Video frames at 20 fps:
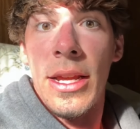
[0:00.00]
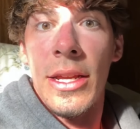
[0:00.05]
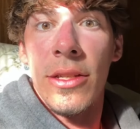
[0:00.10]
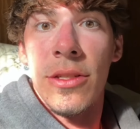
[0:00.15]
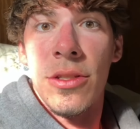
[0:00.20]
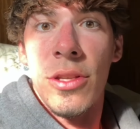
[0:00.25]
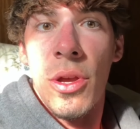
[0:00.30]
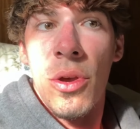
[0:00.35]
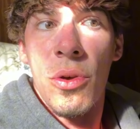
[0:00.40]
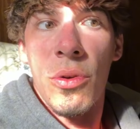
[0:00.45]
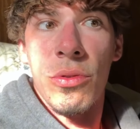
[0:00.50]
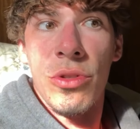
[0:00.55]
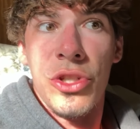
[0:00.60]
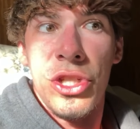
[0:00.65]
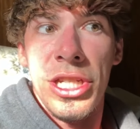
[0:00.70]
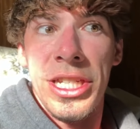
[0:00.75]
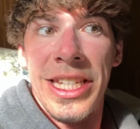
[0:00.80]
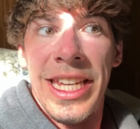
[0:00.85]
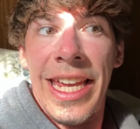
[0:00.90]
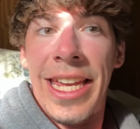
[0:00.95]
So
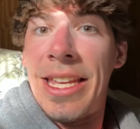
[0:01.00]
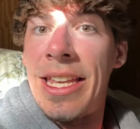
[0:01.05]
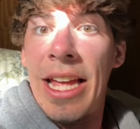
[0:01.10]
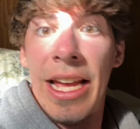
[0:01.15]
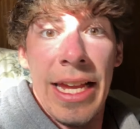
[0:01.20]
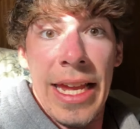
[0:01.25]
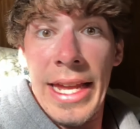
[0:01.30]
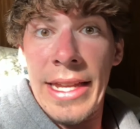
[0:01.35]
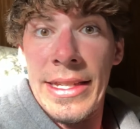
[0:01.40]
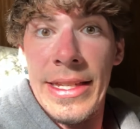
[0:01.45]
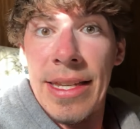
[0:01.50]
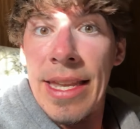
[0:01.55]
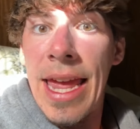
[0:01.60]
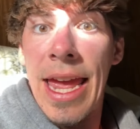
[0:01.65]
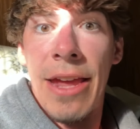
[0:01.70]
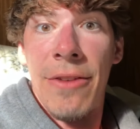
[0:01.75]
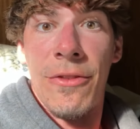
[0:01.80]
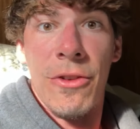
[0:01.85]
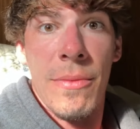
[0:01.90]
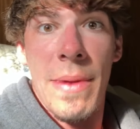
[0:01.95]
she skied again
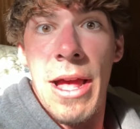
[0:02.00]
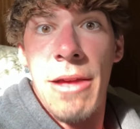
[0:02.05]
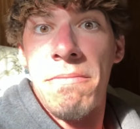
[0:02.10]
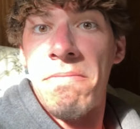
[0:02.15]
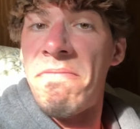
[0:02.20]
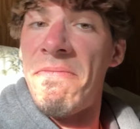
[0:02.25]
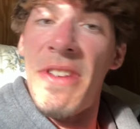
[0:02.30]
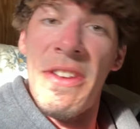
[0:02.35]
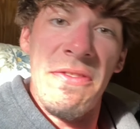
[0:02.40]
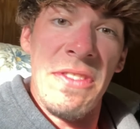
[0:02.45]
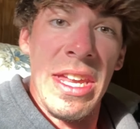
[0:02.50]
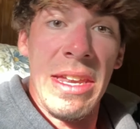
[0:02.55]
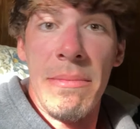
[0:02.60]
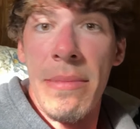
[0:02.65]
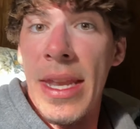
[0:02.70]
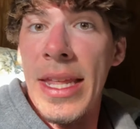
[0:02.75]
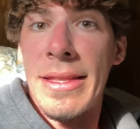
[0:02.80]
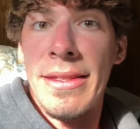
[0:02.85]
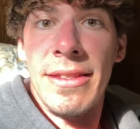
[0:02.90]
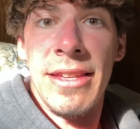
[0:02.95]
today for about 15
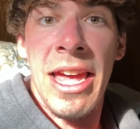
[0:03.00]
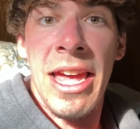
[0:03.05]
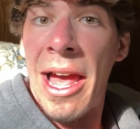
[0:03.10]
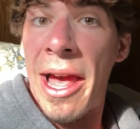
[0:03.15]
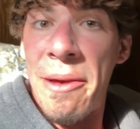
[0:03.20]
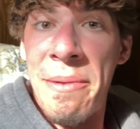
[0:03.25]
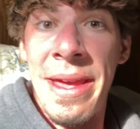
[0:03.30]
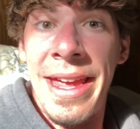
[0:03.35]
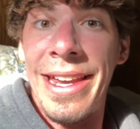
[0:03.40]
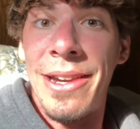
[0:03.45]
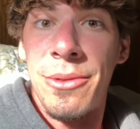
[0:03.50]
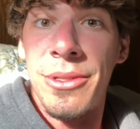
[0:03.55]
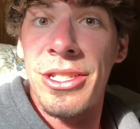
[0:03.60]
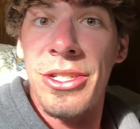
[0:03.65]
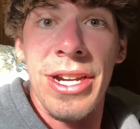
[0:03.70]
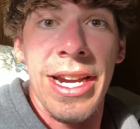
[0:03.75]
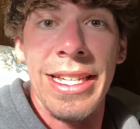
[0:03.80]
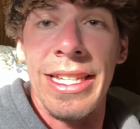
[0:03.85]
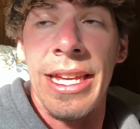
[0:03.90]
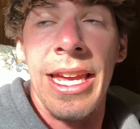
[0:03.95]
minutes. I mean, it was
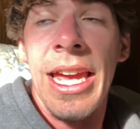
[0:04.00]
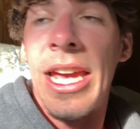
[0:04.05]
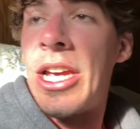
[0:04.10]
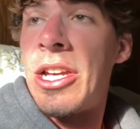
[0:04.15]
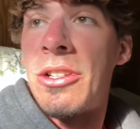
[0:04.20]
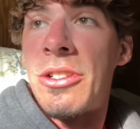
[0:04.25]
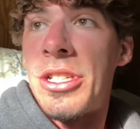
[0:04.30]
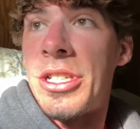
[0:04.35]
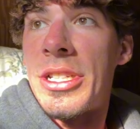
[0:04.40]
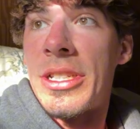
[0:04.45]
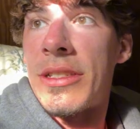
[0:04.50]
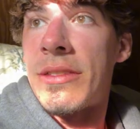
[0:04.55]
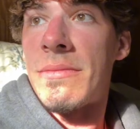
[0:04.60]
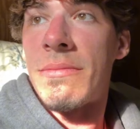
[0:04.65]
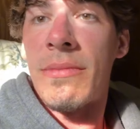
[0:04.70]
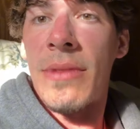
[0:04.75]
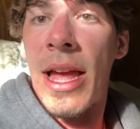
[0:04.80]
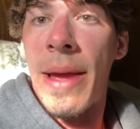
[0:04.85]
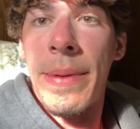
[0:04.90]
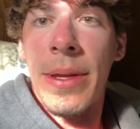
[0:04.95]
crazy. She just,
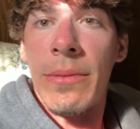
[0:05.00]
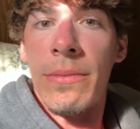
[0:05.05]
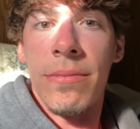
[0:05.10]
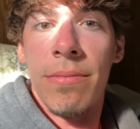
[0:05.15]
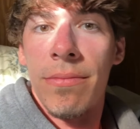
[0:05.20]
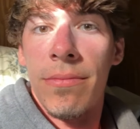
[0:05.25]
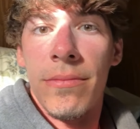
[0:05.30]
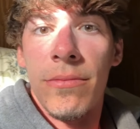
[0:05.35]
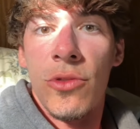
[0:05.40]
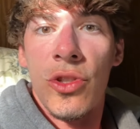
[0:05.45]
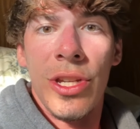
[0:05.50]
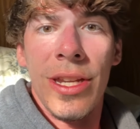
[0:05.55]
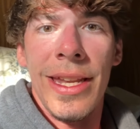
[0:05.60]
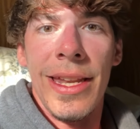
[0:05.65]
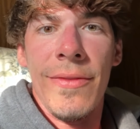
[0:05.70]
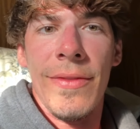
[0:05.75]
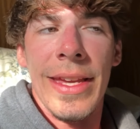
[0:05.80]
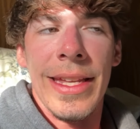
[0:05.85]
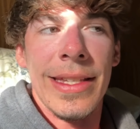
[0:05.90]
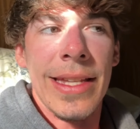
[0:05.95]
I mean, she didn't
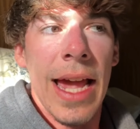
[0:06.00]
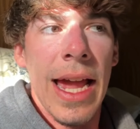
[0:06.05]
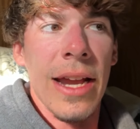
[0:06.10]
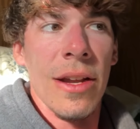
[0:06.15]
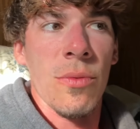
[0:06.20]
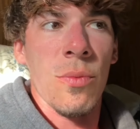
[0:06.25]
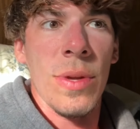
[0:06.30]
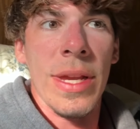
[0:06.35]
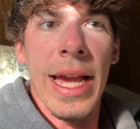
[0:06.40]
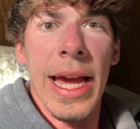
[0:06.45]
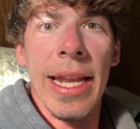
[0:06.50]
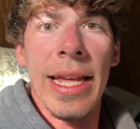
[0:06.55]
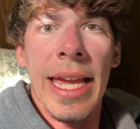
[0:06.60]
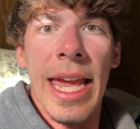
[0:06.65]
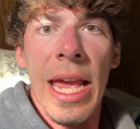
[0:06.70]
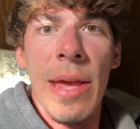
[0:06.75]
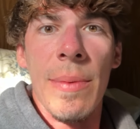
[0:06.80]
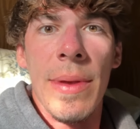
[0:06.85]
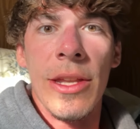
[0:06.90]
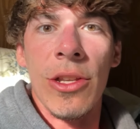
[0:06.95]
even get tired. We kind of
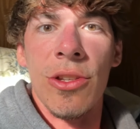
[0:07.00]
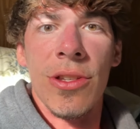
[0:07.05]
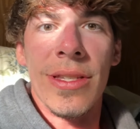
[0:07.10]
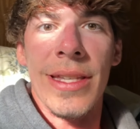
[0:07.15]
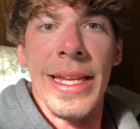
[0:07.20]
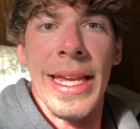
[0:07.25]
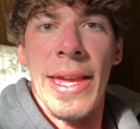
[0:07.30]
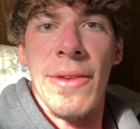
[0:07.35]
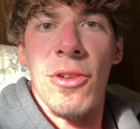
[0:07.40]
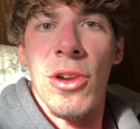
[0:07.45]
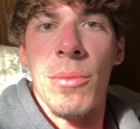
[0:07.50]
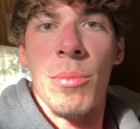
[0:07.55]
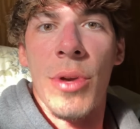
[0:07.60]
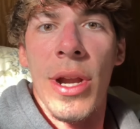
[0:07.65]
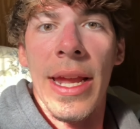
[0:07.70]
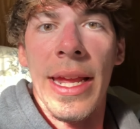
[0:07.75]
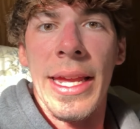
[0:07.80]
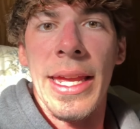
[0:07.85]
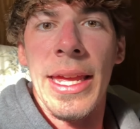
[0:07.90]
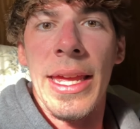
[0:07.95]
came in just to give her a
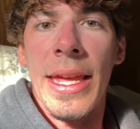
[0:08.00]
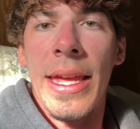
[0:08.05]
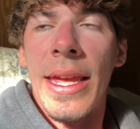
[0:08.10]
break.